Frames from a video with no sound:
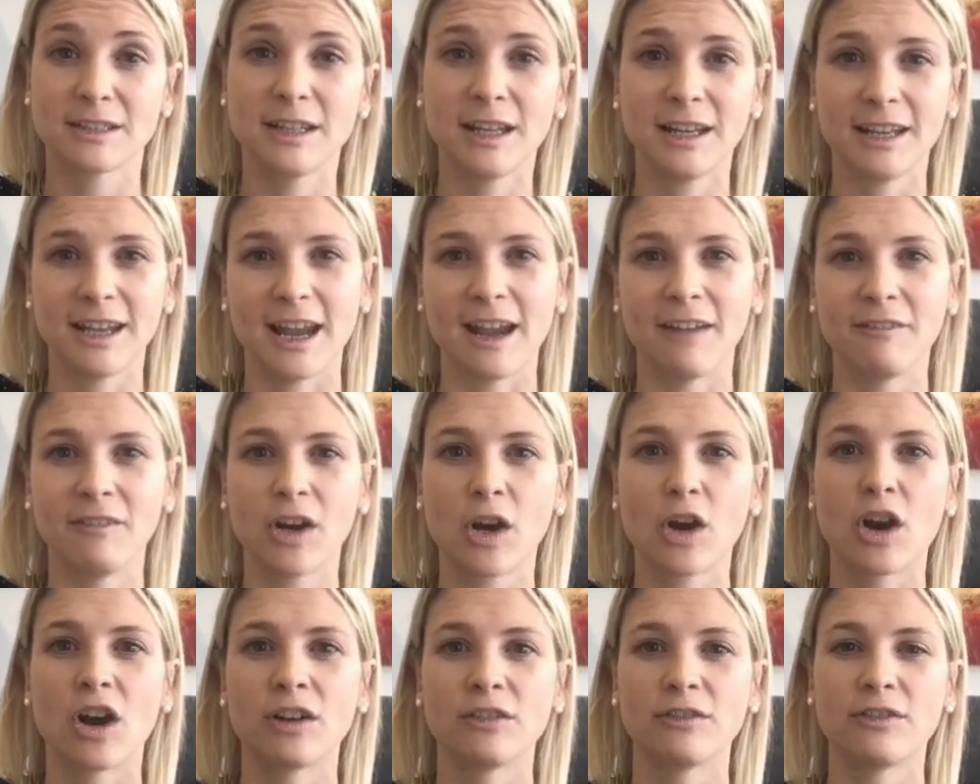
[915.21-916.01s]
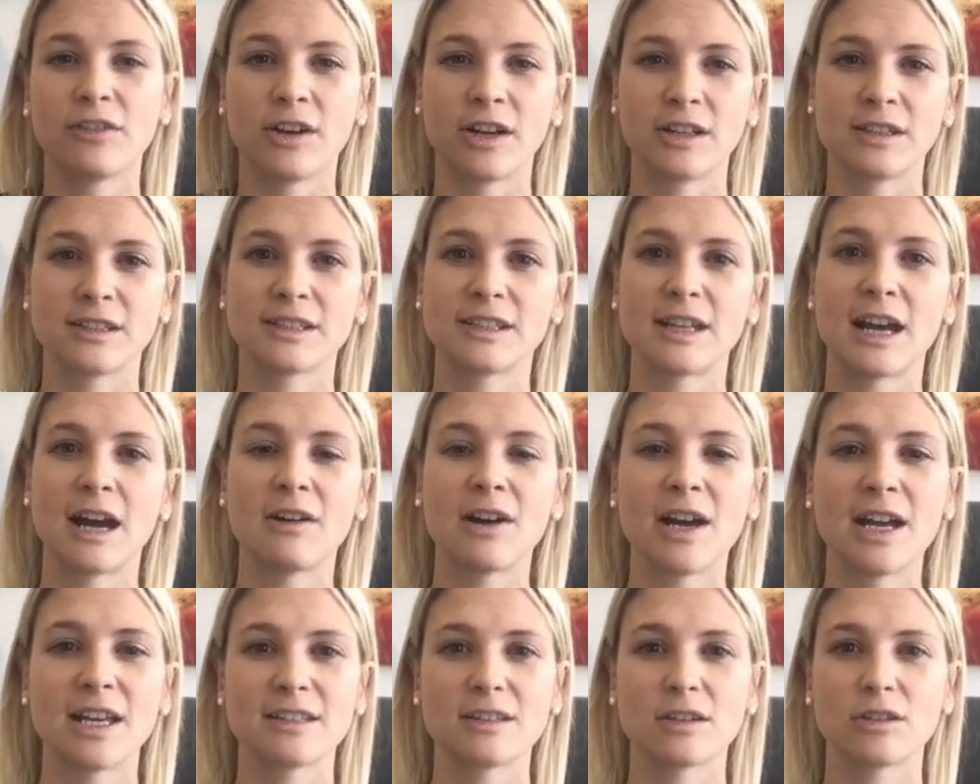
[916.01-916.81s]
Nearly every conference
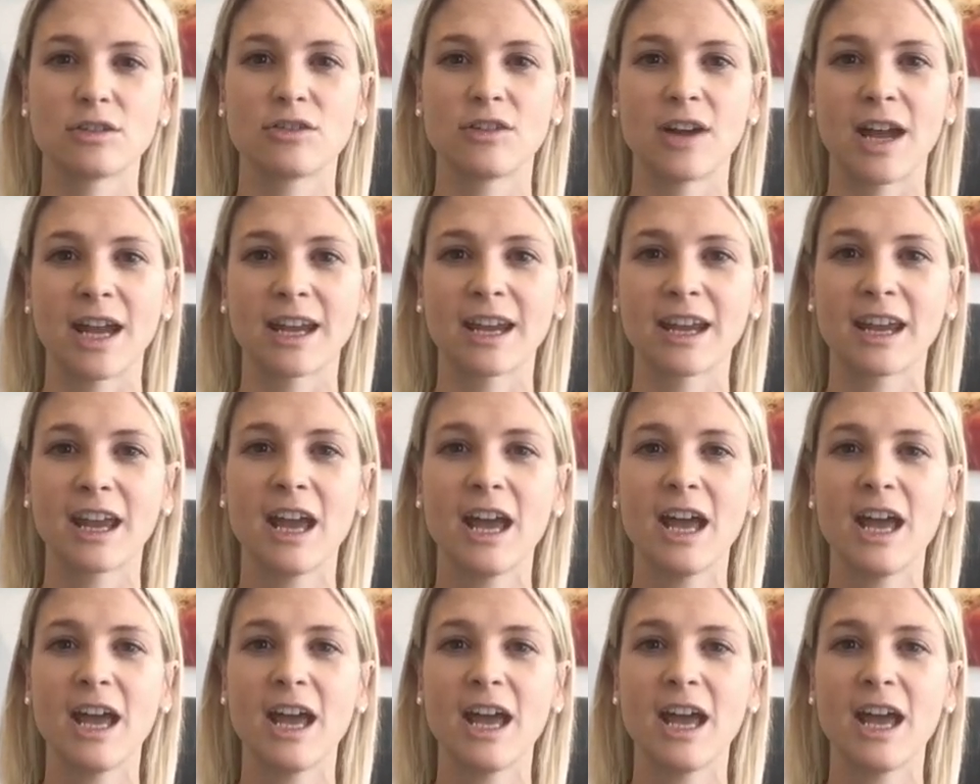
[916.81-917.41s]
now has a track